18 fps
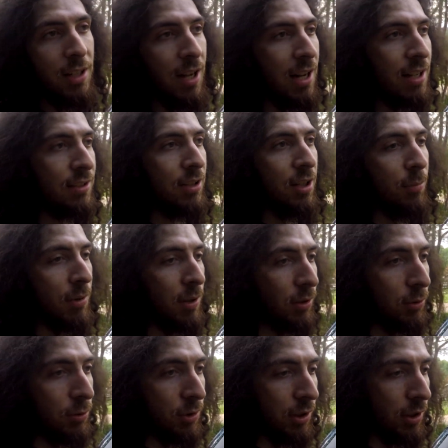It has not
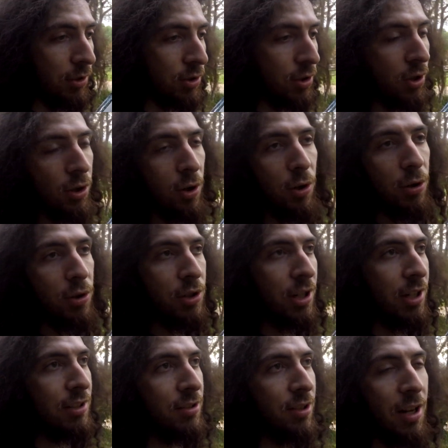been losing a charge.
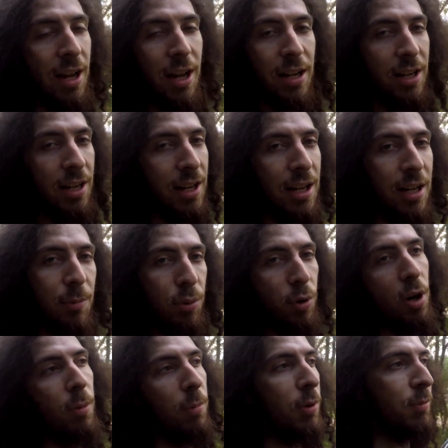It has not had any
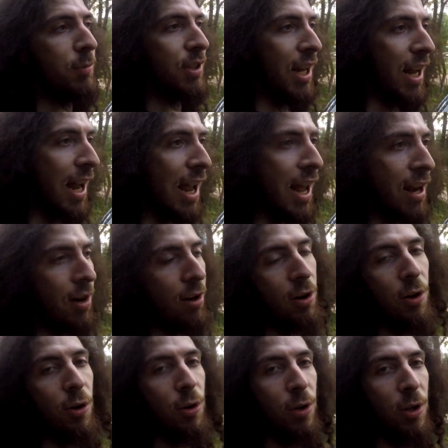problems at
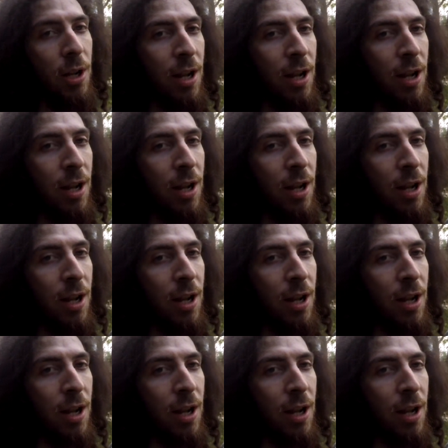all